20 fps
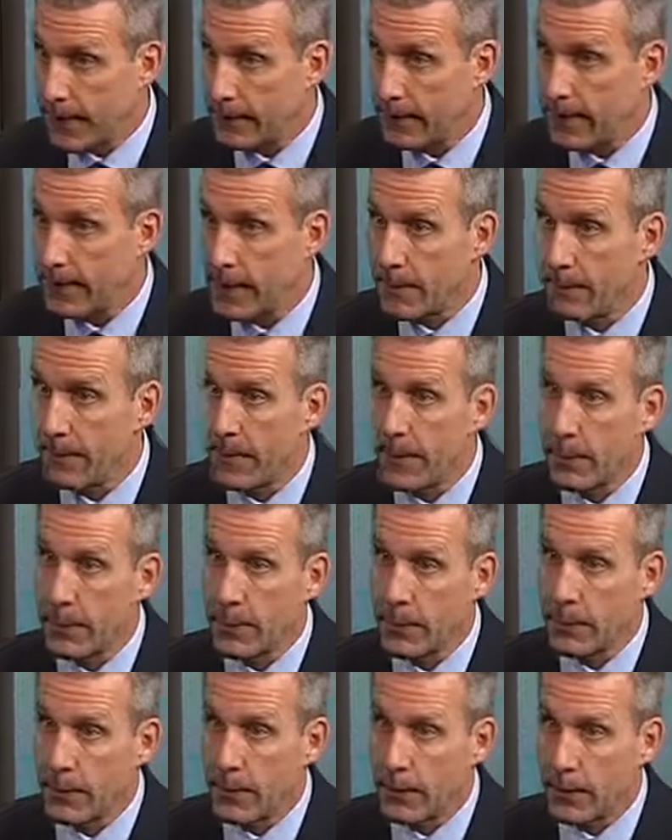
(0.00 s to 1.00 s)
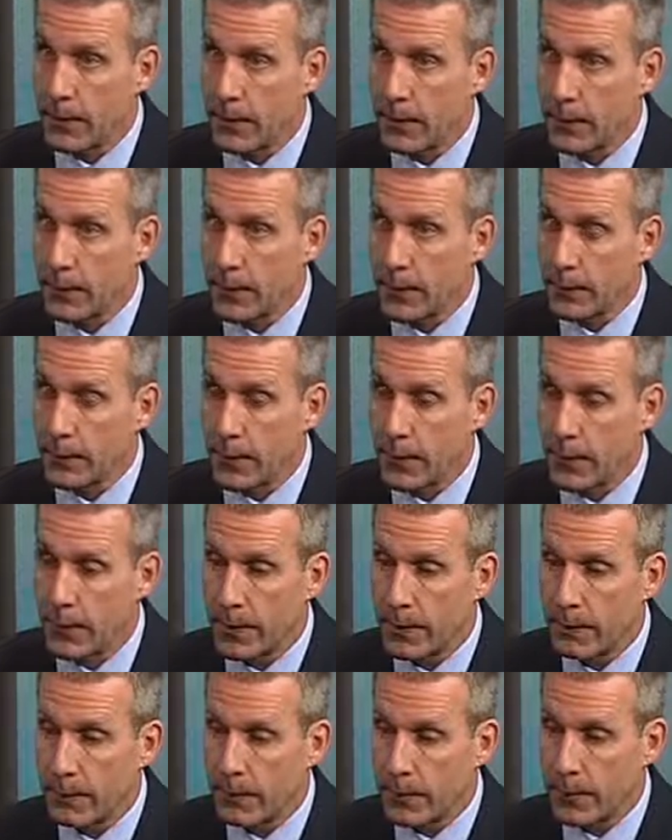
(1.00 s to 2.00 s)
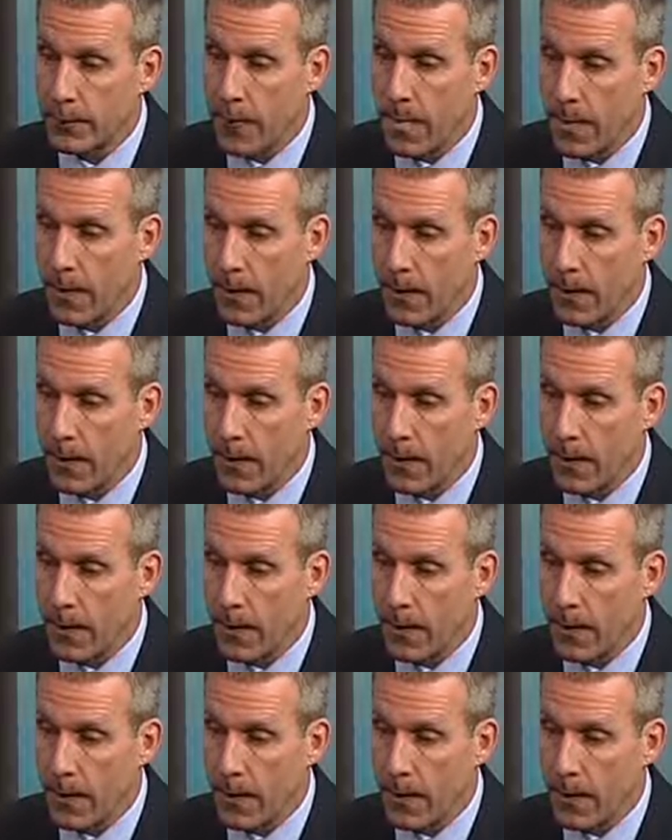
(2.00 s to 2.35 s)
next step that we would go into.